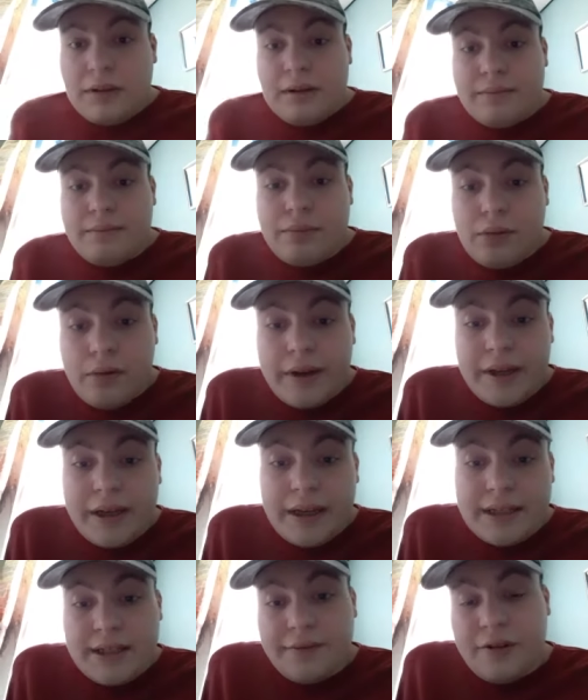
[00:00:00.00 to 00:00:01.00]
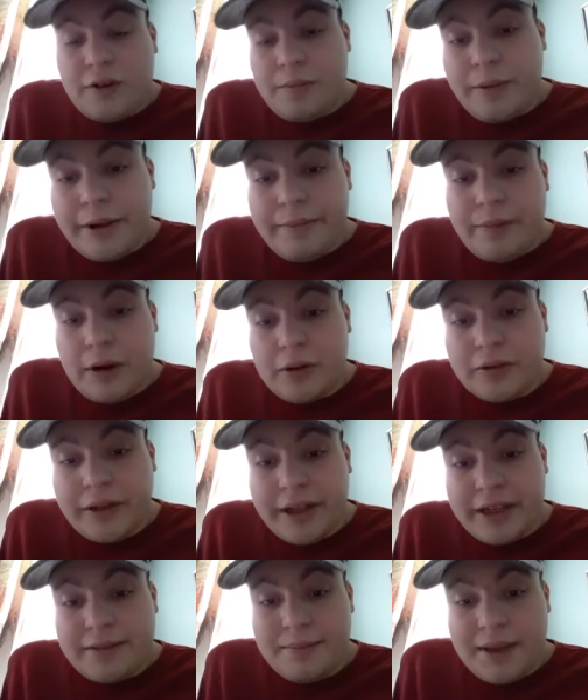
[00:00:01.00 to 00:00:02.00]
point is, if you're big bone
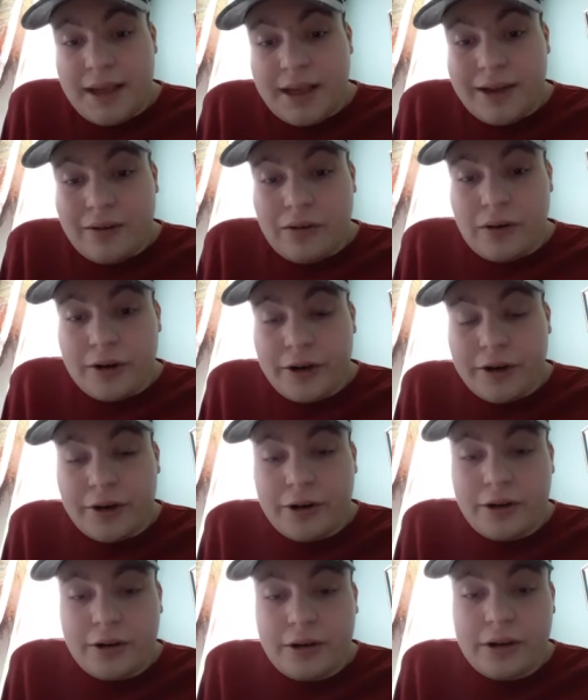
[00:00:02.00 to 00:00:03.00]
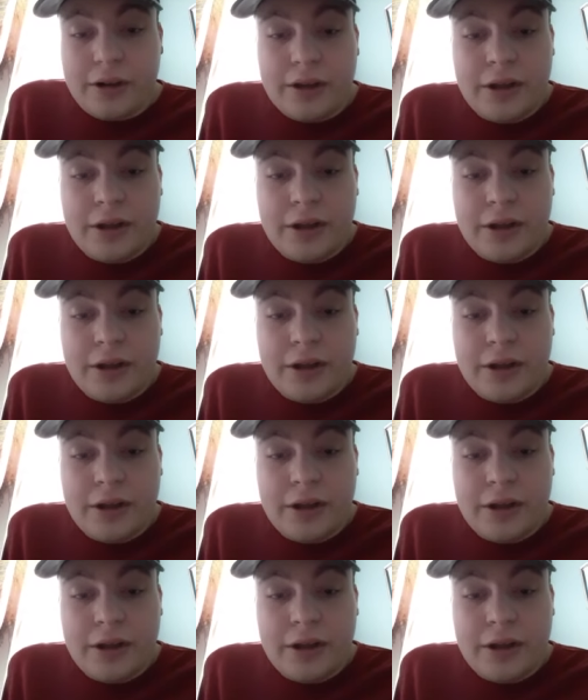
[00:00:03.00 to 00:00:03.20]
like me, or you're